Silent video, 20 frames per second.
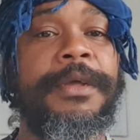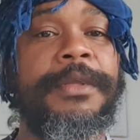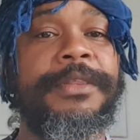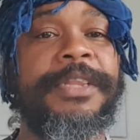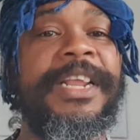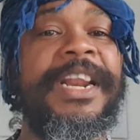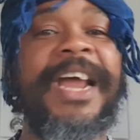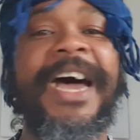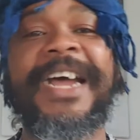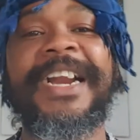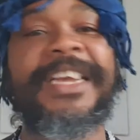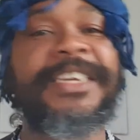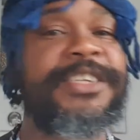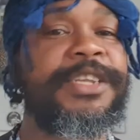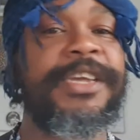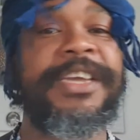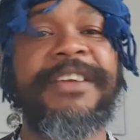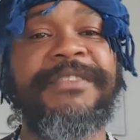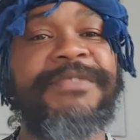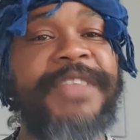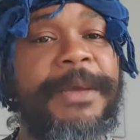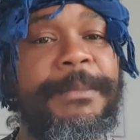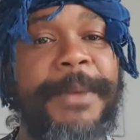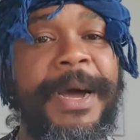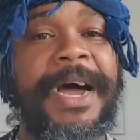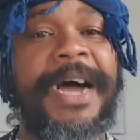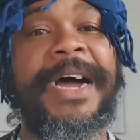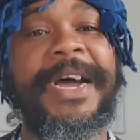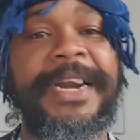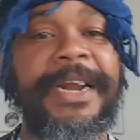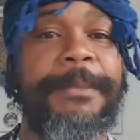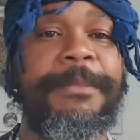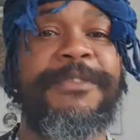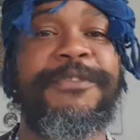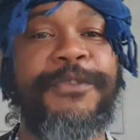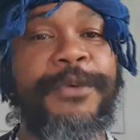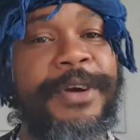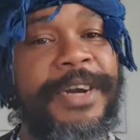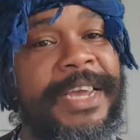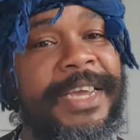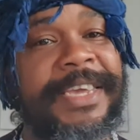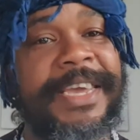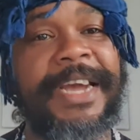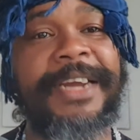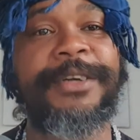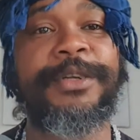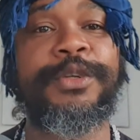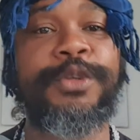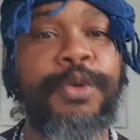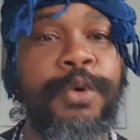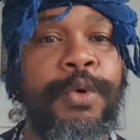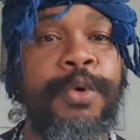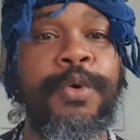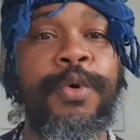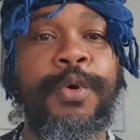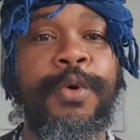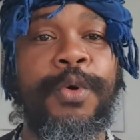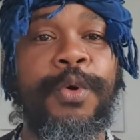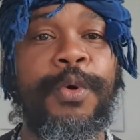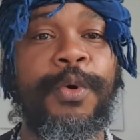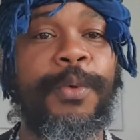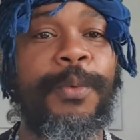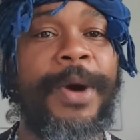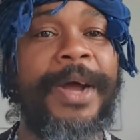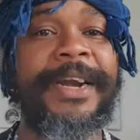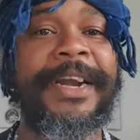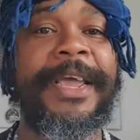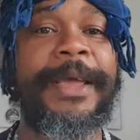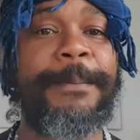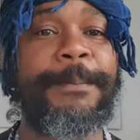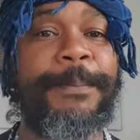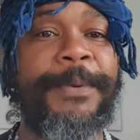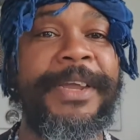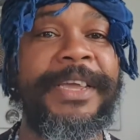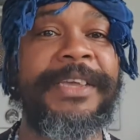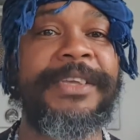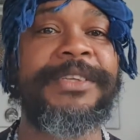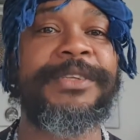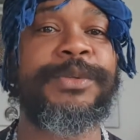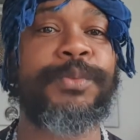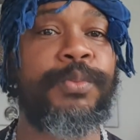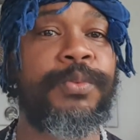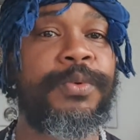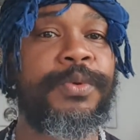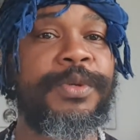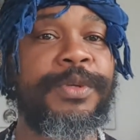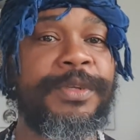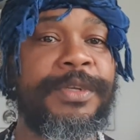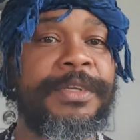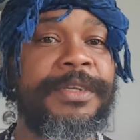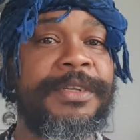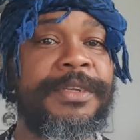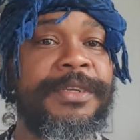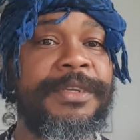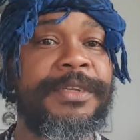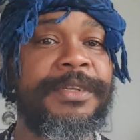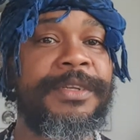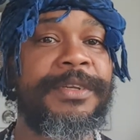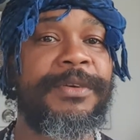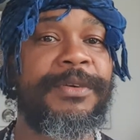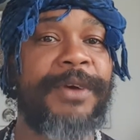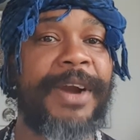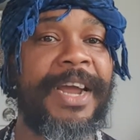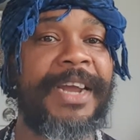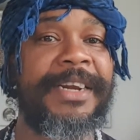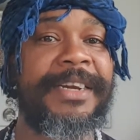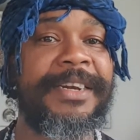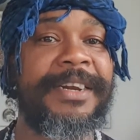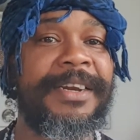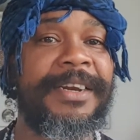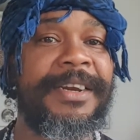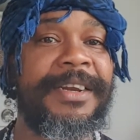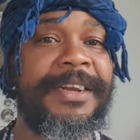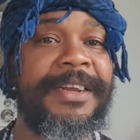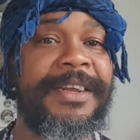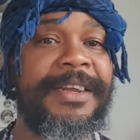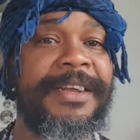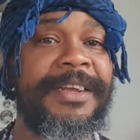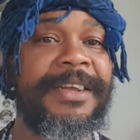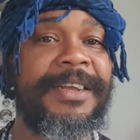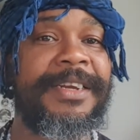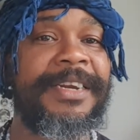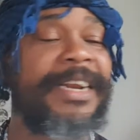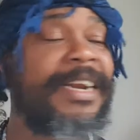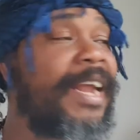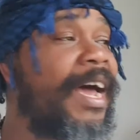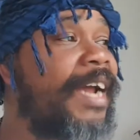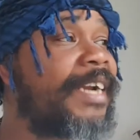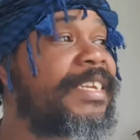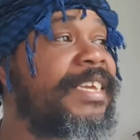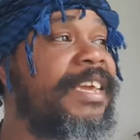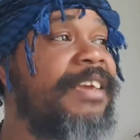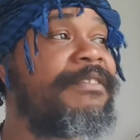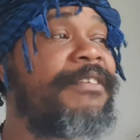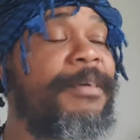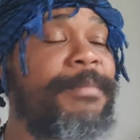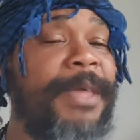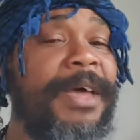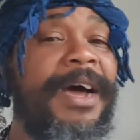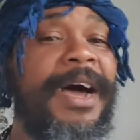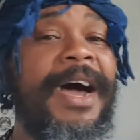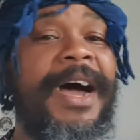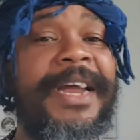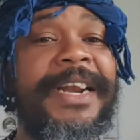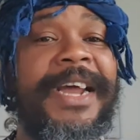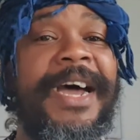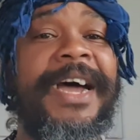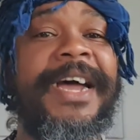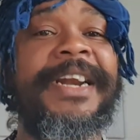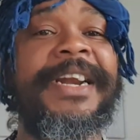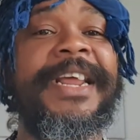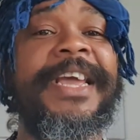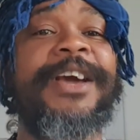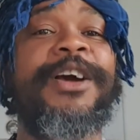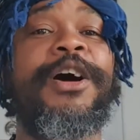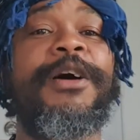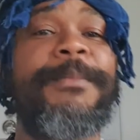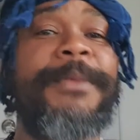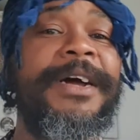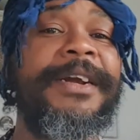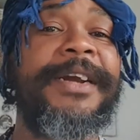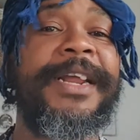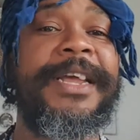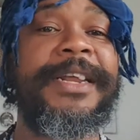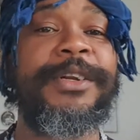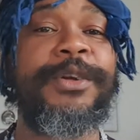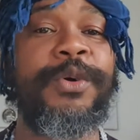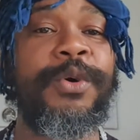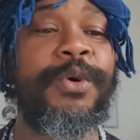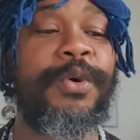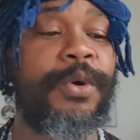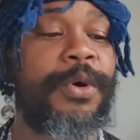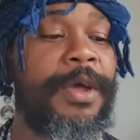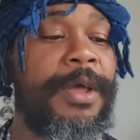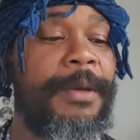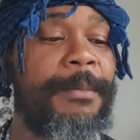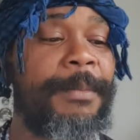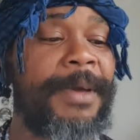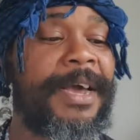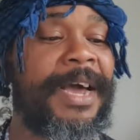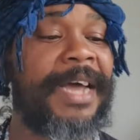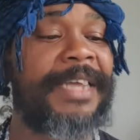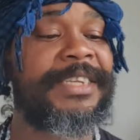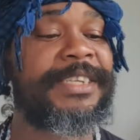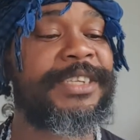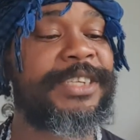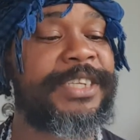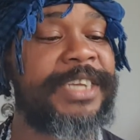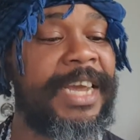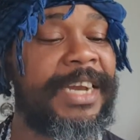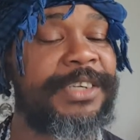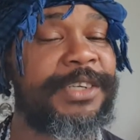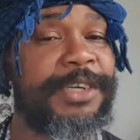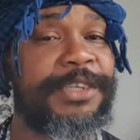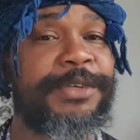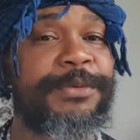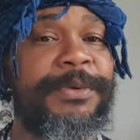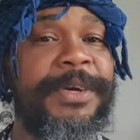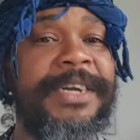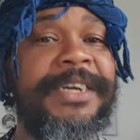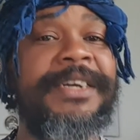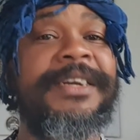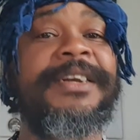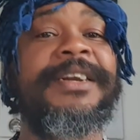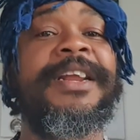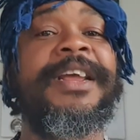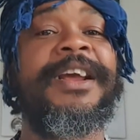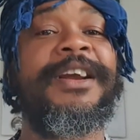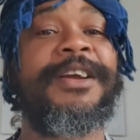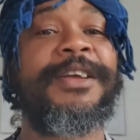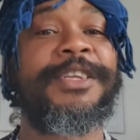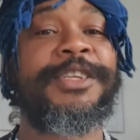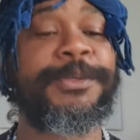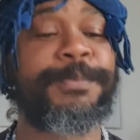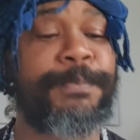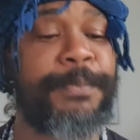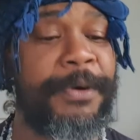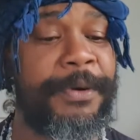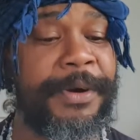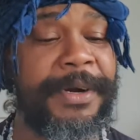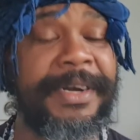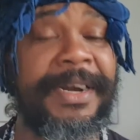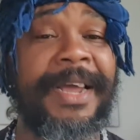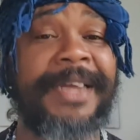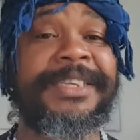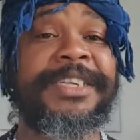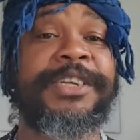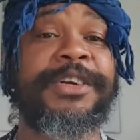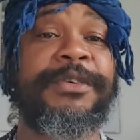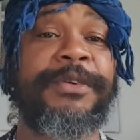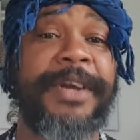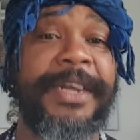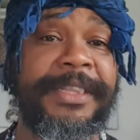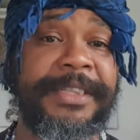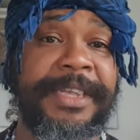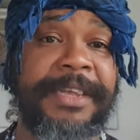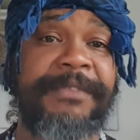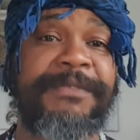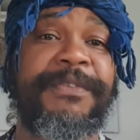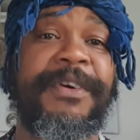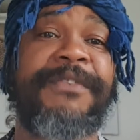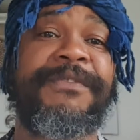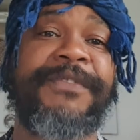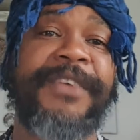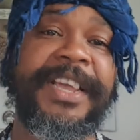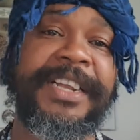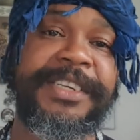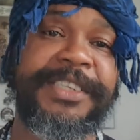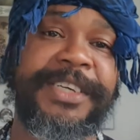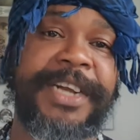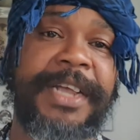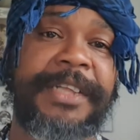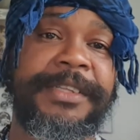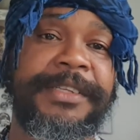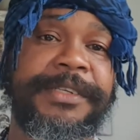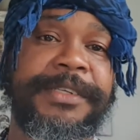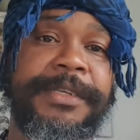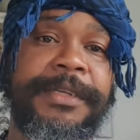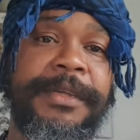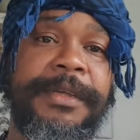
the Lord has to give them order before they can do what they please. Right? The Lord give them the order and they come and they do. Because see, I just read their spirit that's created for vengeance.